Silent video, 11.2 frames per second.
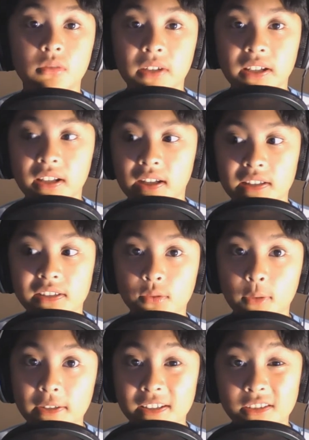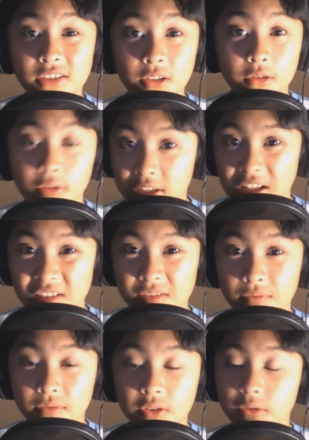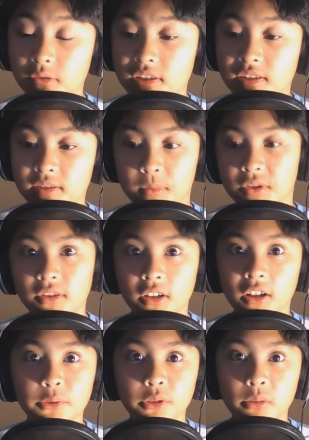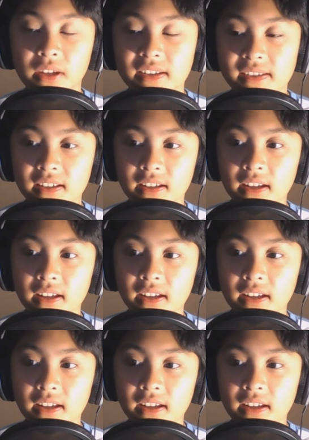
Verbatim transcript: might I add, 22,000 views, which is also amazing.